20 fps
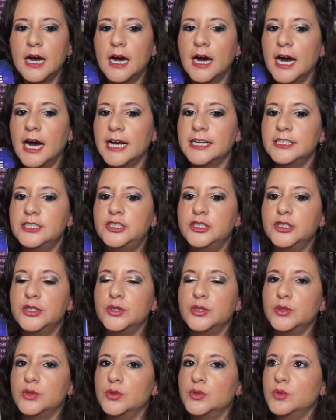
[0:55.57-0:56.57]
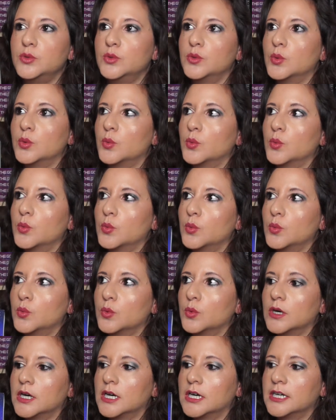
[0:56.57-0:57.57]
I do,
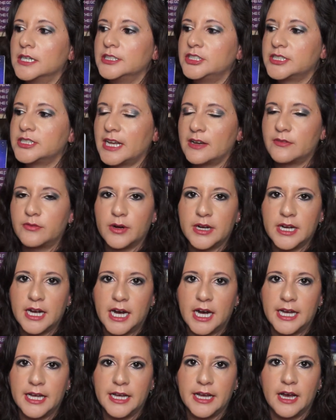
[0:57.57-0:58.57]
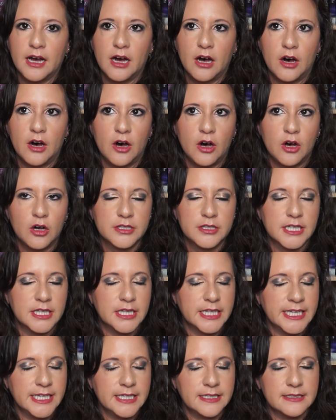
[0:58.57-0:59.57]
just FYI, all the
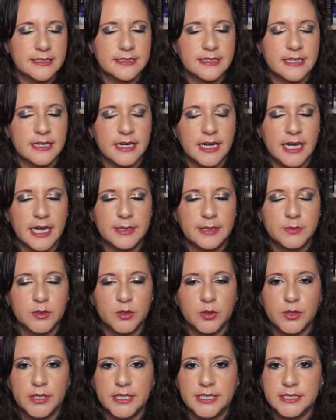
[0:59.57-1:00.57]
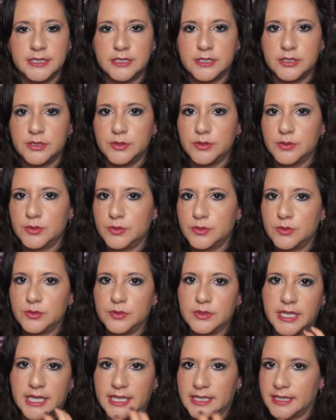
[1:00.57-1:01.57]
links that I'm going
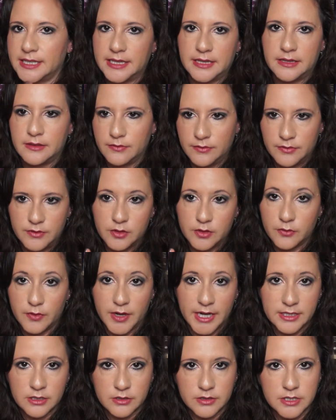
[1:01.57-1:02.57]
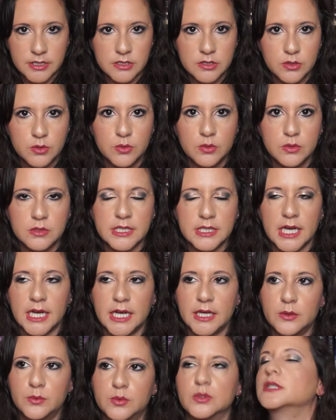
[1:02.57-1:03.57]
to find all these tools,
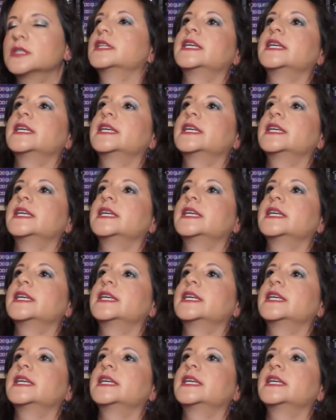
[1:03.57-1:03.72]
I will